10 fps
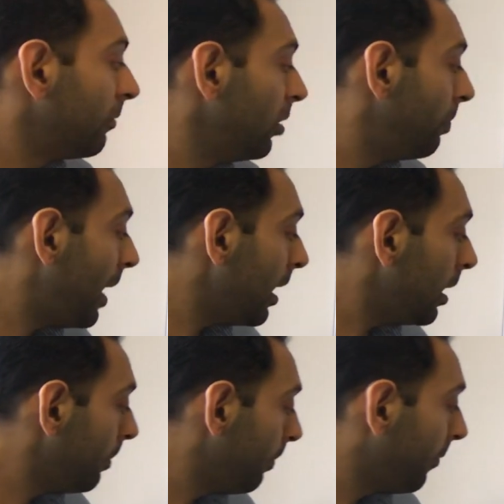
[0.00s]

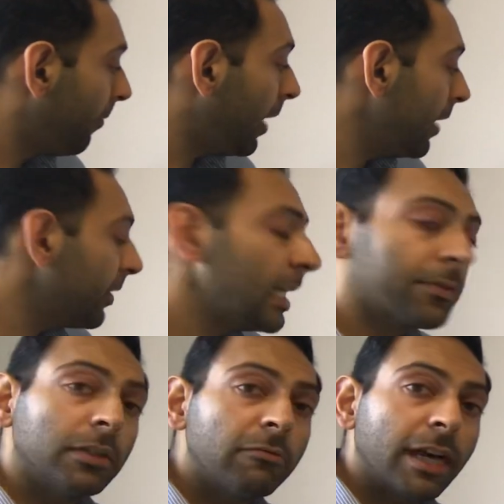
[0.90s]
Rubella, five days
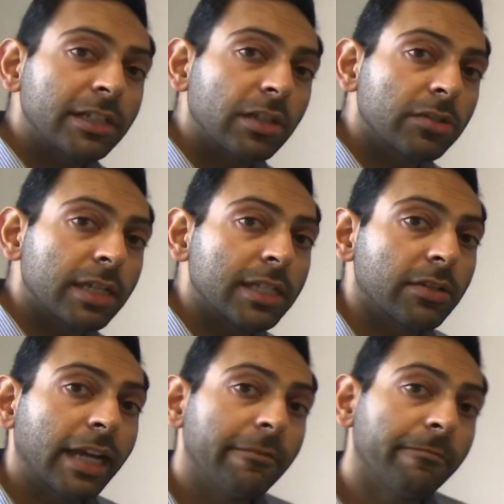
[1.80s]
from the rash onset. So
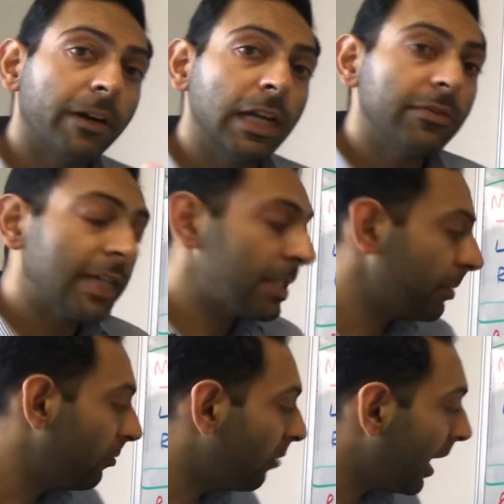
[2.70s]
again, five days,
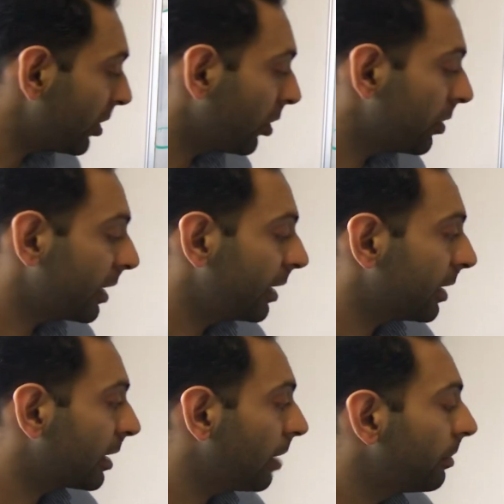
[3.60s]
but rash onset
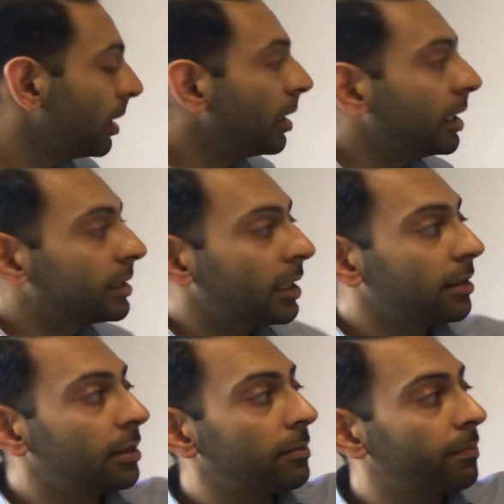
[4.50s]
this time instead of
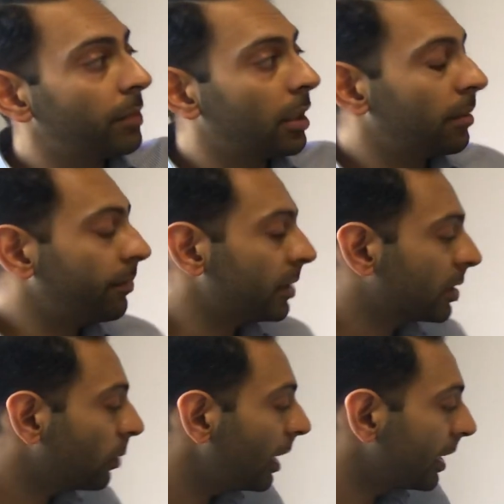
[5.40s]
the, um, the
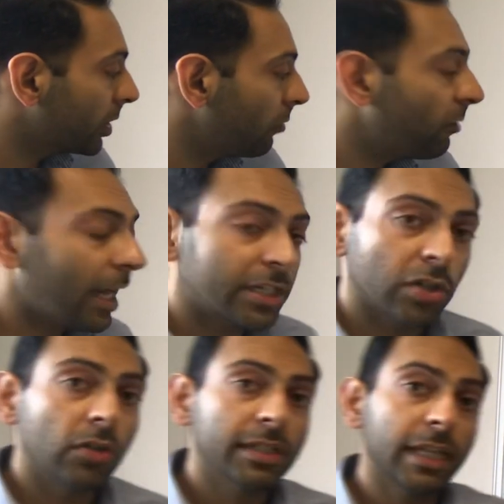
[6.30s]
swelling. So rash
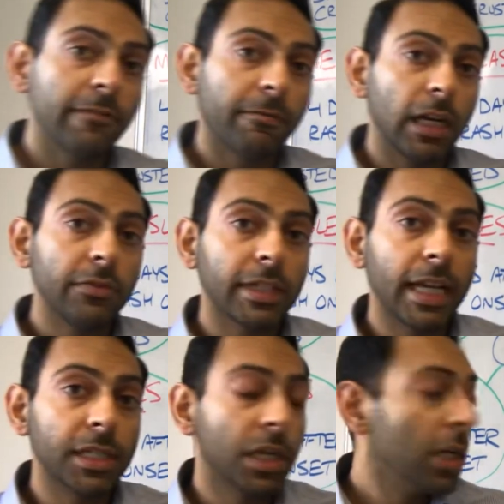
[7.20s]
onset, five
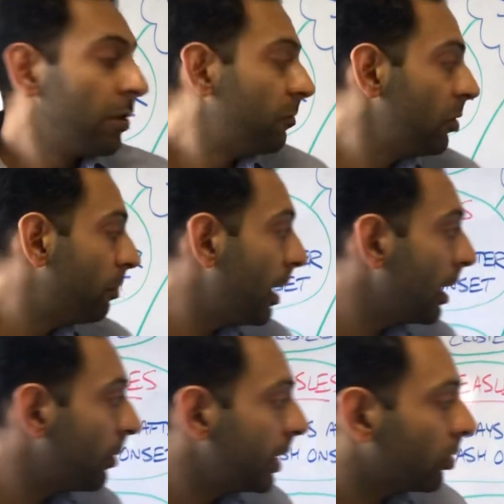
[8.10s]
days,
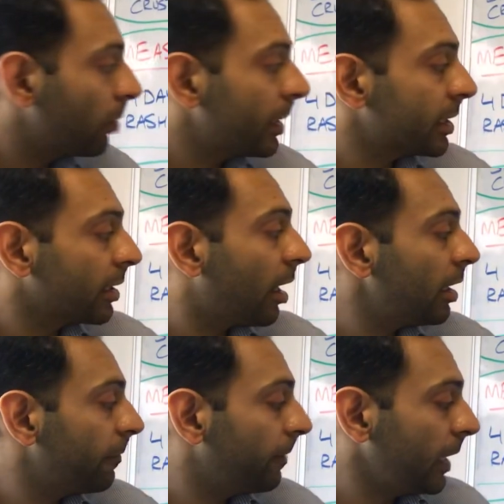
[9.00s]
rubella. When you talk about
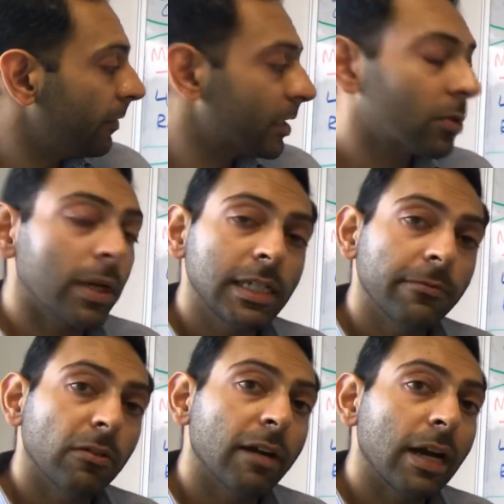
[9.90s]
scarlet fever, it's
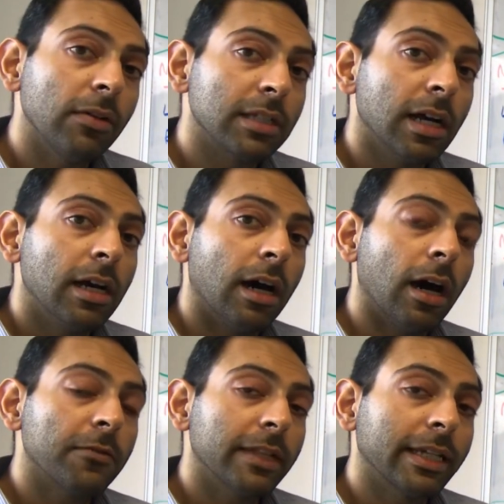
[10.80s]
24 hours
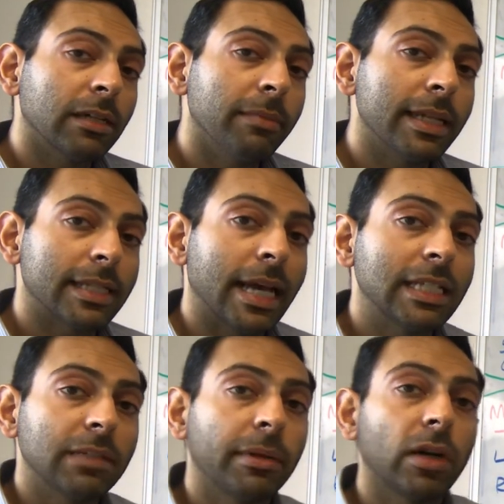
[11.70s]
after they commence
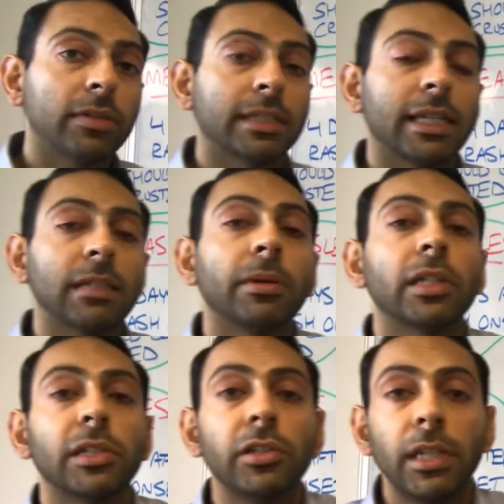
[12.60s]
antibiotics.
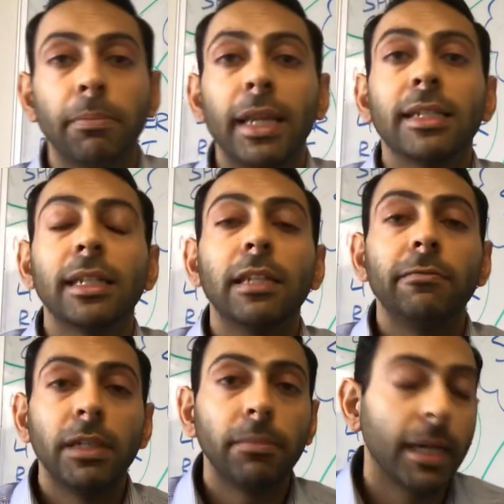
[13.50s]
Antibiotics are usually penicillin
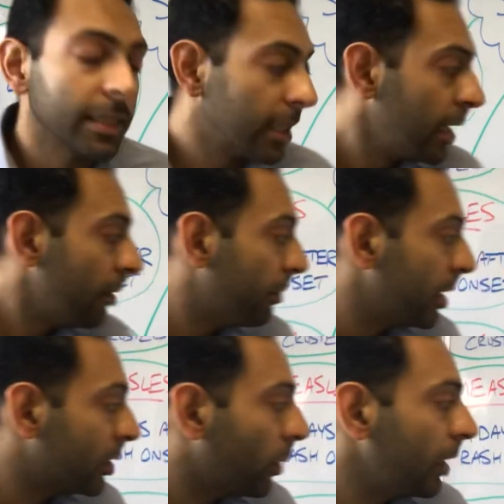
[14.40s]
V based, but
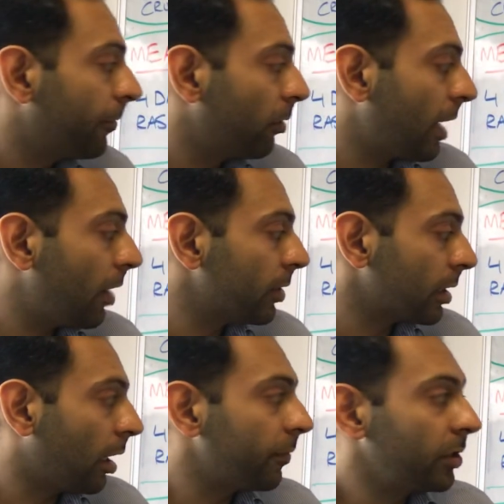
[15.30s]
it's 24 hours
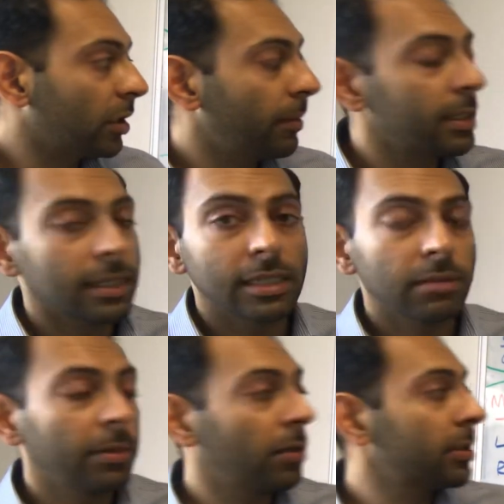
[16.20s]
after you commence
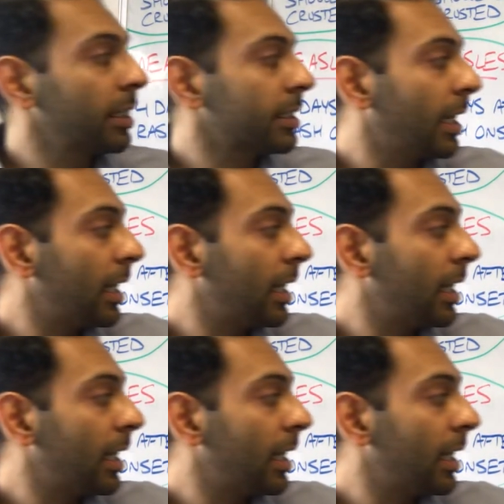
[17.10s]
antibiotics.